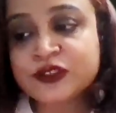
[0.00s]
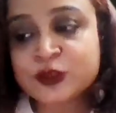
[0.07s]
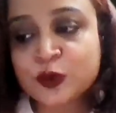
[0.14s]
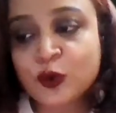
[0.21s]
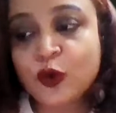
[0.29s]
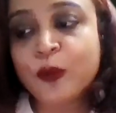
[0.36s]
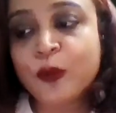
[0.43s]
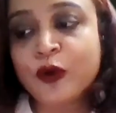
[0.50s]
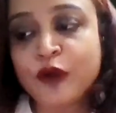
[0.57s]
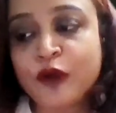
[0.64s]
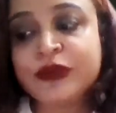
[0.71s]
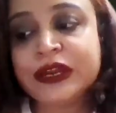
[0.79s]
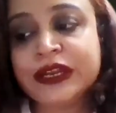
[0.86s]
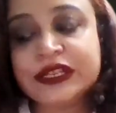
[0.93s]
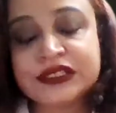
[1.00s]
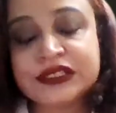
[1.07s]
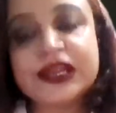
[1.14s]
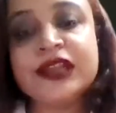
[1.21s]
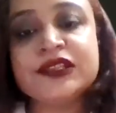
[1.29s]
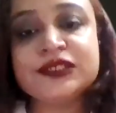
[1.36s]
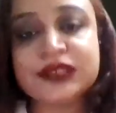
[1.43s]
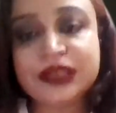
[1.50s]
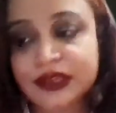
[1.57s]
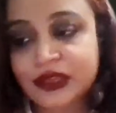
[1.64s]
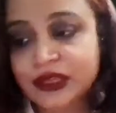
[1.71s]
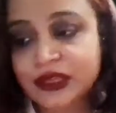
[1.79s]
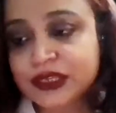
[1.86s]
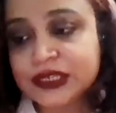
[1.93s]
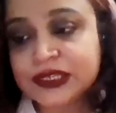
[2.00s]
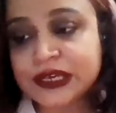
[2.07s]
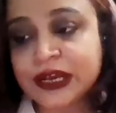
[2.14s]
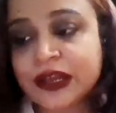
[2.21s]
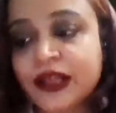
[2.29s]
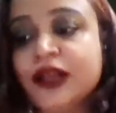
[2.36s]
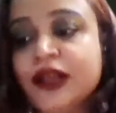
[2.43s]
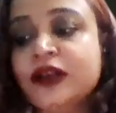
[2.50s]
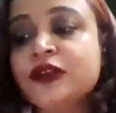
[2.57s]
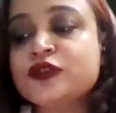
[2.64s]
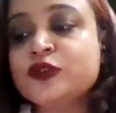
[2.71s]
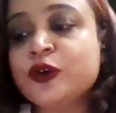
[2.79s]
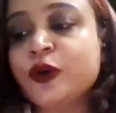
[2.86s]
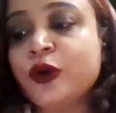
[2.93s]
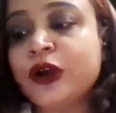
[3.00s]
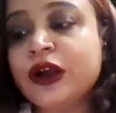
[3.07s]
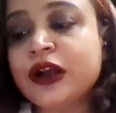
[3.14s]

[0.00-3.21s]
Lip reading: scope of data science in India. So,